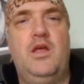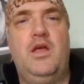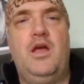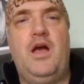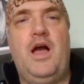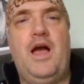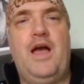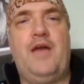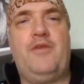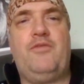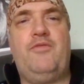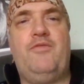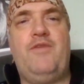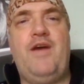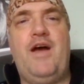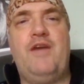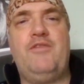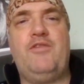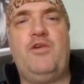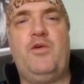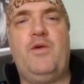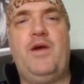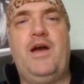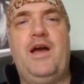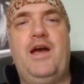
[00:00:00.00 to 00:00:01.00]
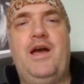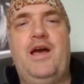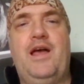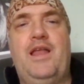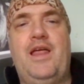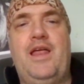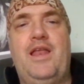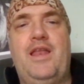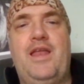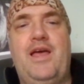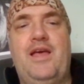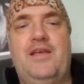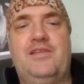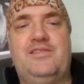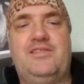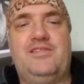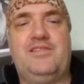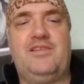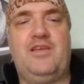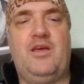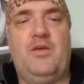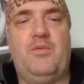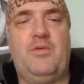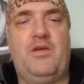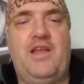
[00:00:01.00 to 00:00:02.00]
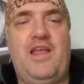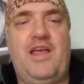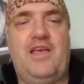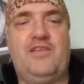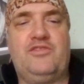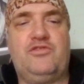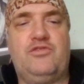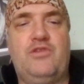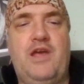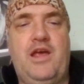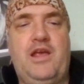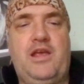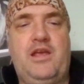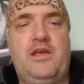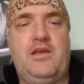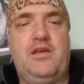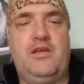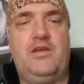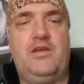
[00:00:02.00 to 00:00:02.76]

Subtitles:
had Favo LLS on my last rack.